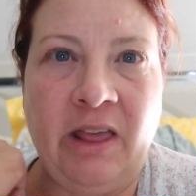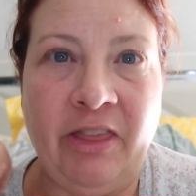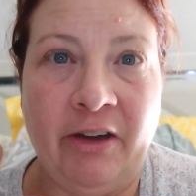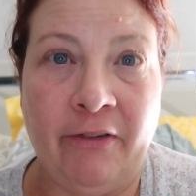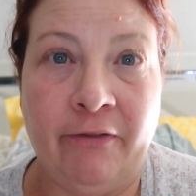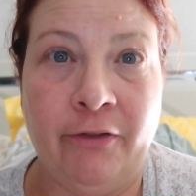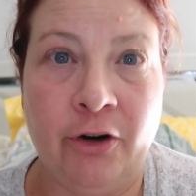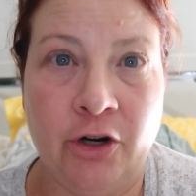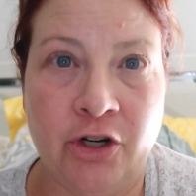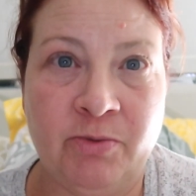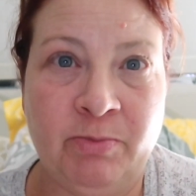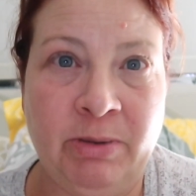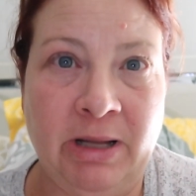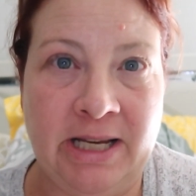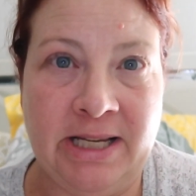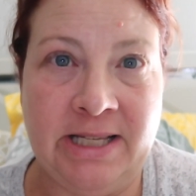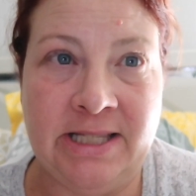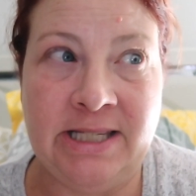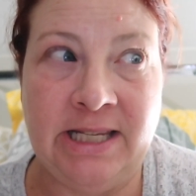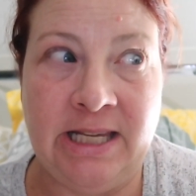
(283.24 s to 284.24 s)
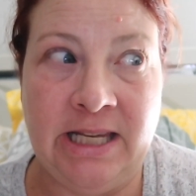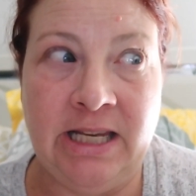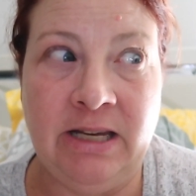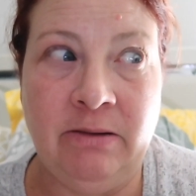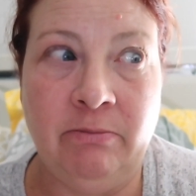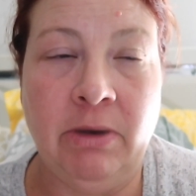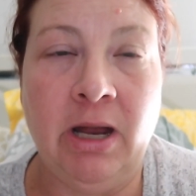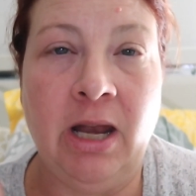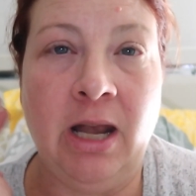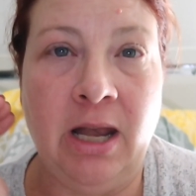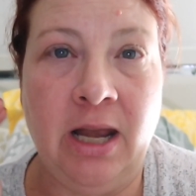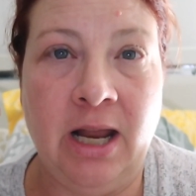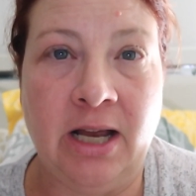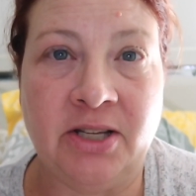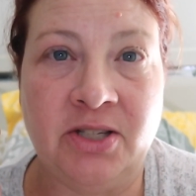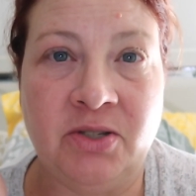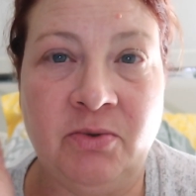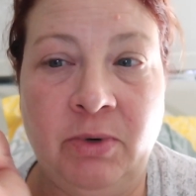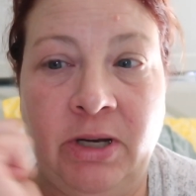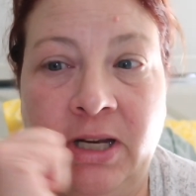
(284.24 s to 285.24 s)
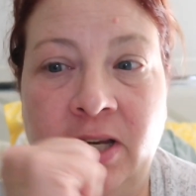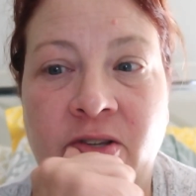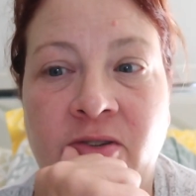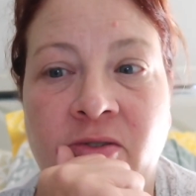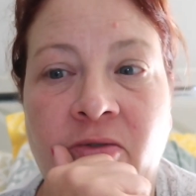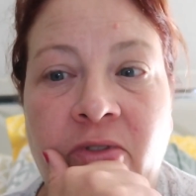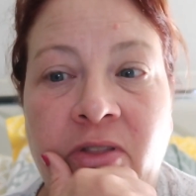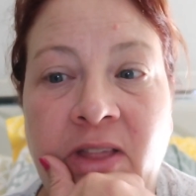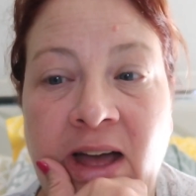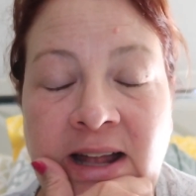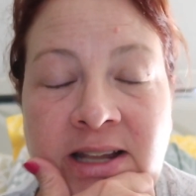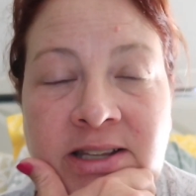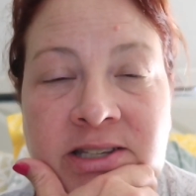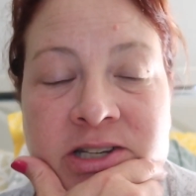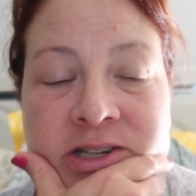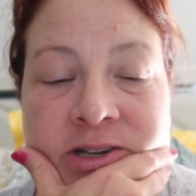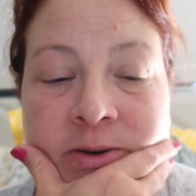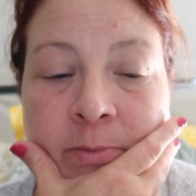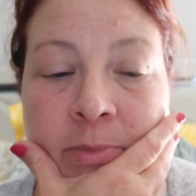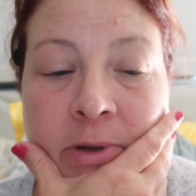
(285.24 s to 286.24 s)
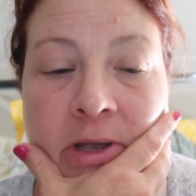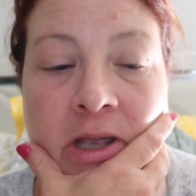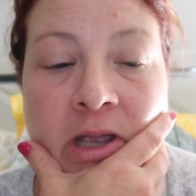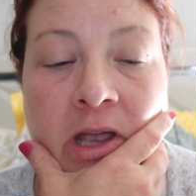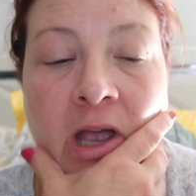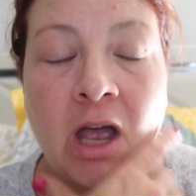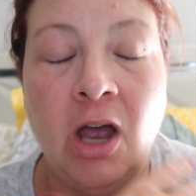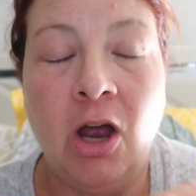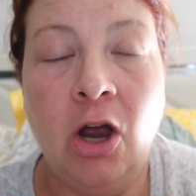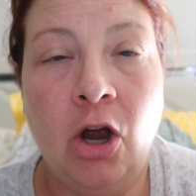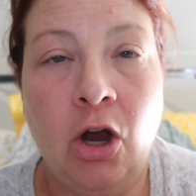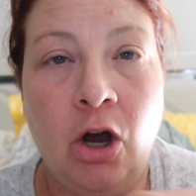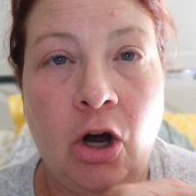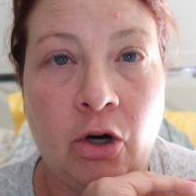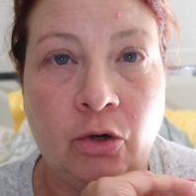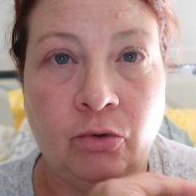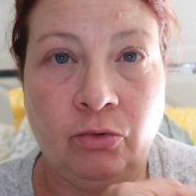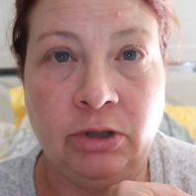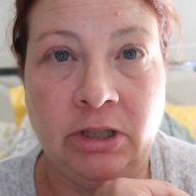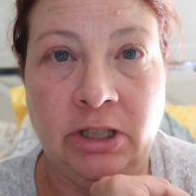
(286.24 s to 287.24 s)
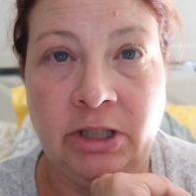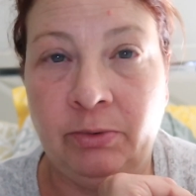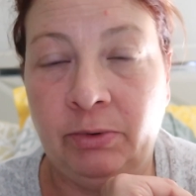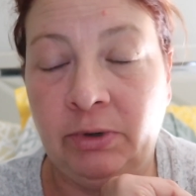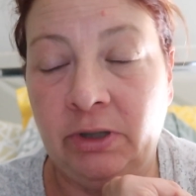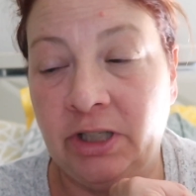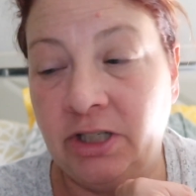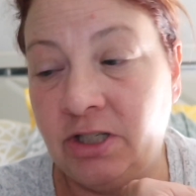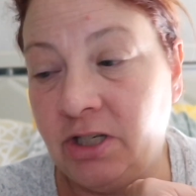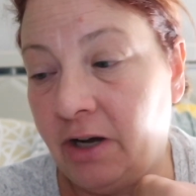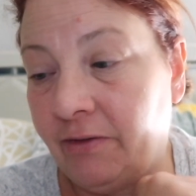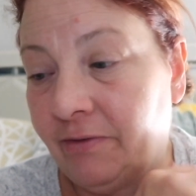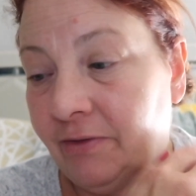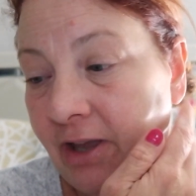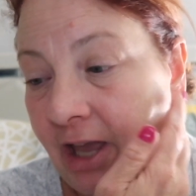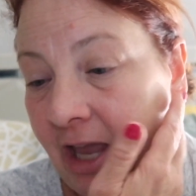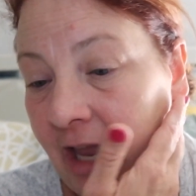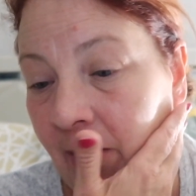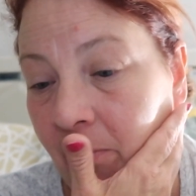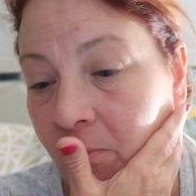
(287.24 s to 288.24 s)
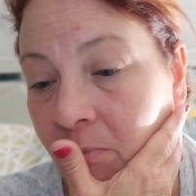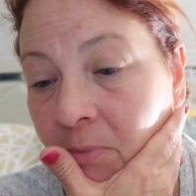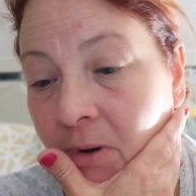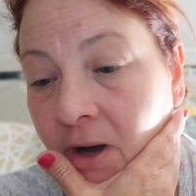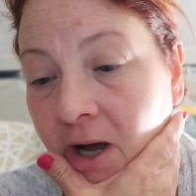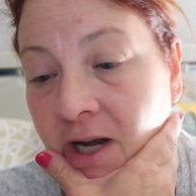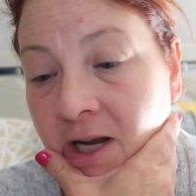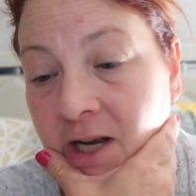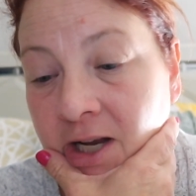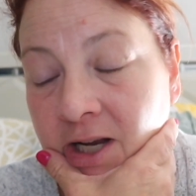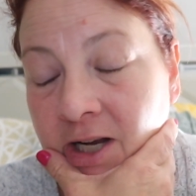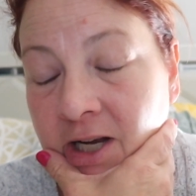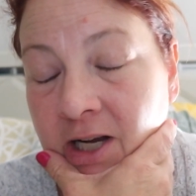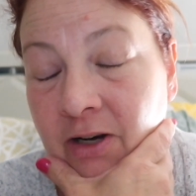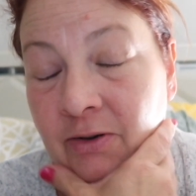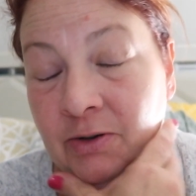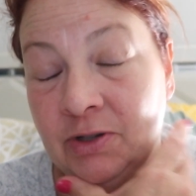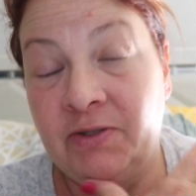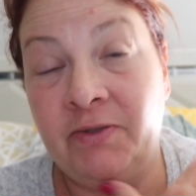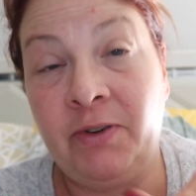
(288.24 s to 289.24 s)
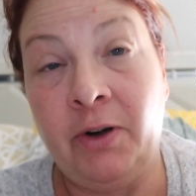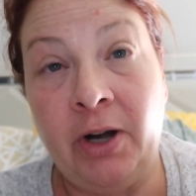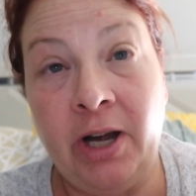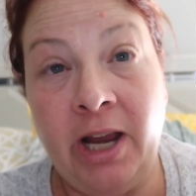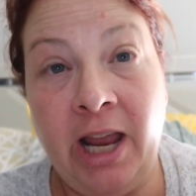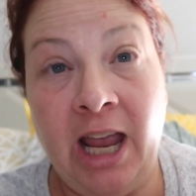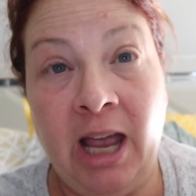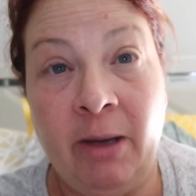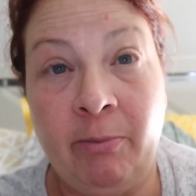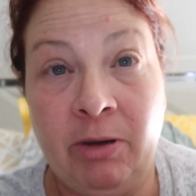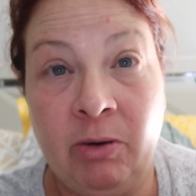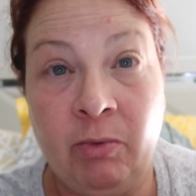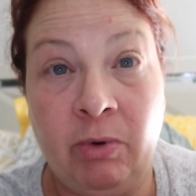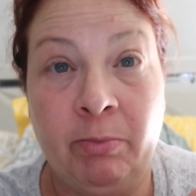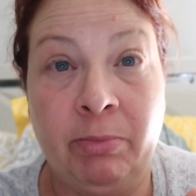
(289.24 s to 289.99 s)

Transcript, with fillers: a first place team next week. So that's going to be a really, really tough game, but was very happy.